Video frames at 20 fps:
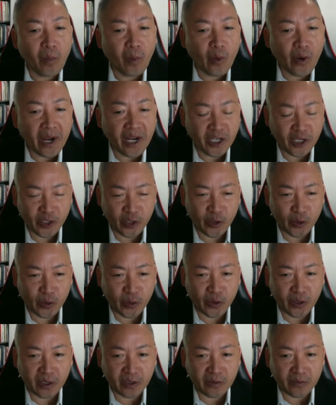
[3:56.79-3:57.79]
grade
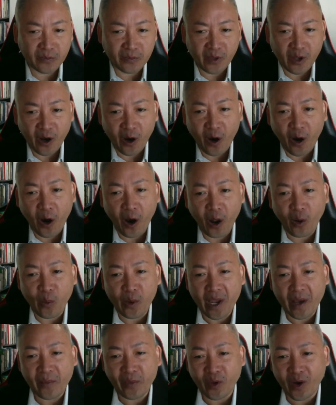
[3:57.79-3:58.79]
school all the way
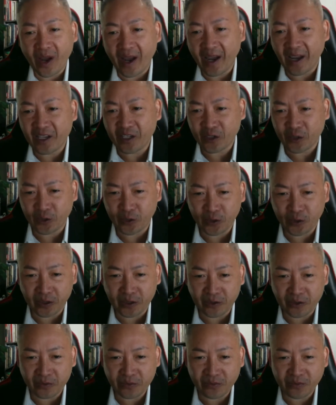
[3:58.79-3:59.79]
up to high school,